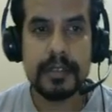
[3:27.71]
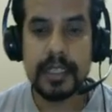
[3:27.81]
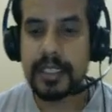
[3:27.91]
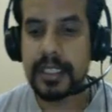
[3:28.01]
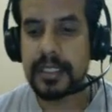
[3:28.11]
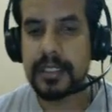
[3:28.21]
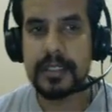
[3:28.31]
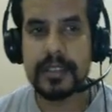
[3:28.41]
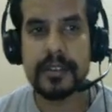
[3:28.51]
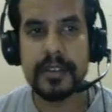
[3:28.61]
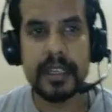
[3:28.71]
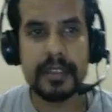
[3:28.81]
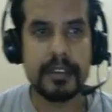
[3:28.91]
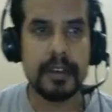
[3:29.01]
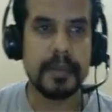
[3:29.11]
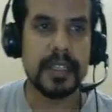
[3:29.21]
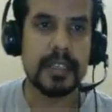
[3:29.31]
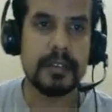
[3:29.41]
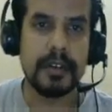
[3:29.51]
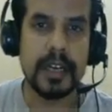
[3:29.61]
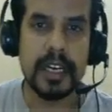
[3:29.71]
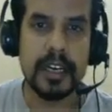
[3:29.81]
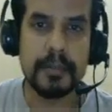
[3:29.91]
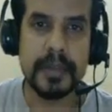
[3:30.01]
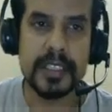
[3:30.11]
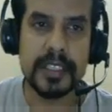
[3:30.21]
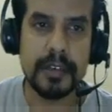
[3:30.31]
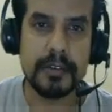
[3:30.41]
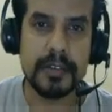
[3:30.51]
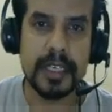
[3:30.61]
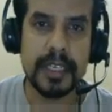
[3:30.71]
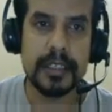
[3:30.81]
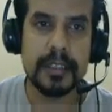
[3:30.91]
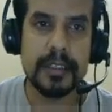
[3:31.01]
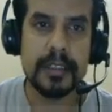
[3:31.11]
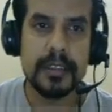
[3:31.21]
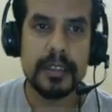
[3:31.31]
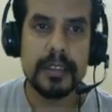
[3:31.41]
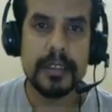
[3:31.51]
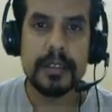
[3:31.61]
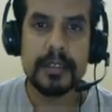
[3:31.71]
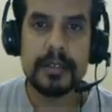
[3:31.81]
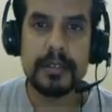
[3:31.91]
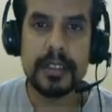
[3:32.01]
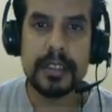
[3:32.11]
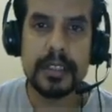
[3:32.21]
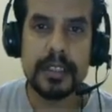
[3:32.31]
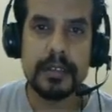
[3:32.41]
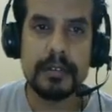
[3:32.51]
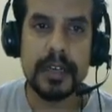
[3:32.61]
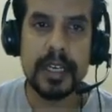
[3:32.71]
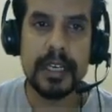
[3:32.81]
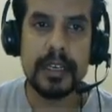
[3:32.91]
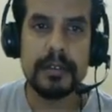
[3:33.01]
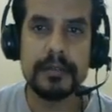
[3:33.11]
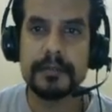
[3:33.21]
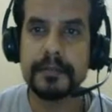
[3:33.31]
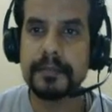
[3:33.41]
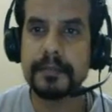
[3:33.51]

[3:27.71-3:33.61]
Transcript: So I'll just try to copy the URL and paste it out there. So this is the URL.